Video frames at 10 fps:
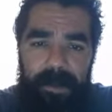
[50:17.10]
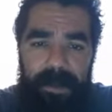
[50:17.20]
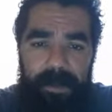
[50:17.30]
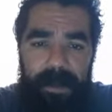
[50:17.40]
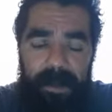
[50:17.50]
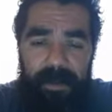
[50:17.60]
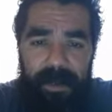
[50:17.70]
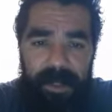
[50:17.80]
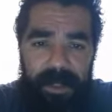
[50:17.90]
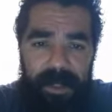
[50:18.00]
some people are
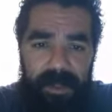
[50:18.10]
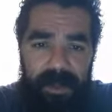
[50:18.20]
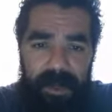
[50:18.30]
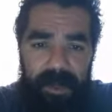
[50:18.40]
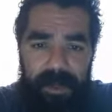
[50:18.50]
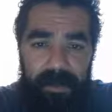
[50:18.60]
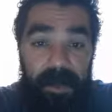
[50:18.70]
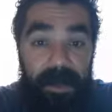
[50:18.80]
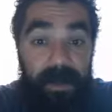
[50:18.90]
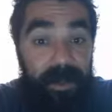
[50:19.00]
physically strong, some
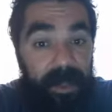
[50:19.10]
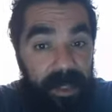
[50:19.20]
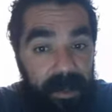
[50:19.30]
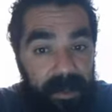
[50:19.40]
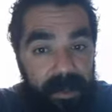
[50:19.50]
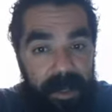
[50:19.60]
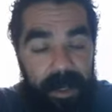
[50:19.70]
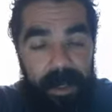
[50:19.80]
people have good ears.